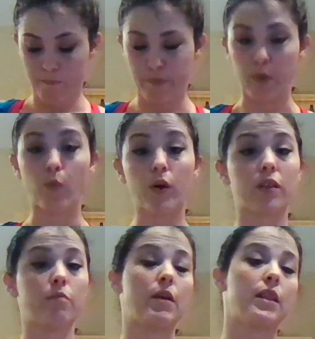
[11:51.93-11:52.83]
But one of
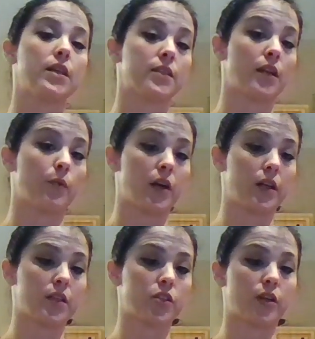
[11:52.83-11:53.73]
the main things that I wanted
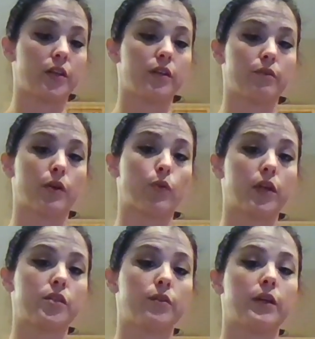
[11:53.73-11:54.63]
to touch on here real
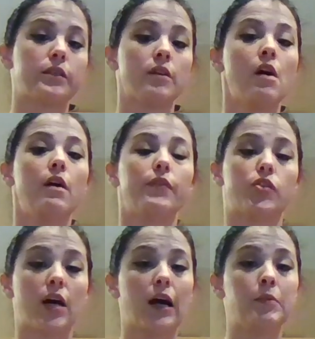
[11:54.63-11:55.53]
quick too is the
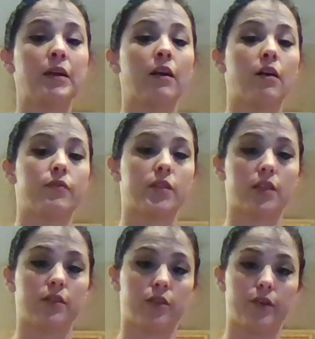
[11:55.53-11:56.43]
timing of the
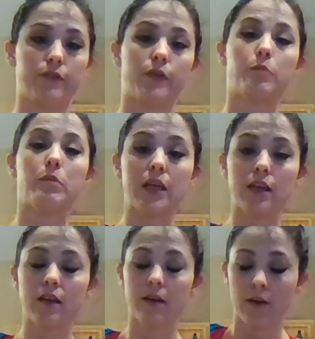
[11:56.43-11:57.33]
sensor. For
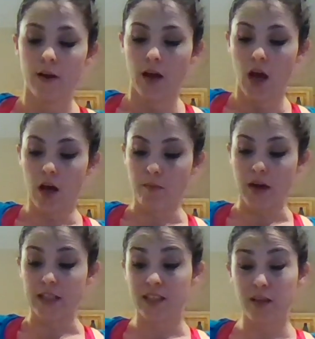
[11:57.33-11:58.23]
me,
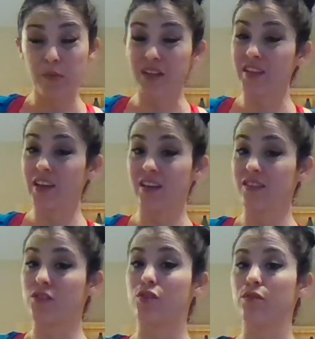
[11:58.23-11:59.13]
I typically
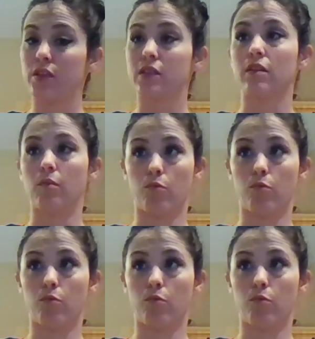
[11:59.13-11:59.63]
do this in the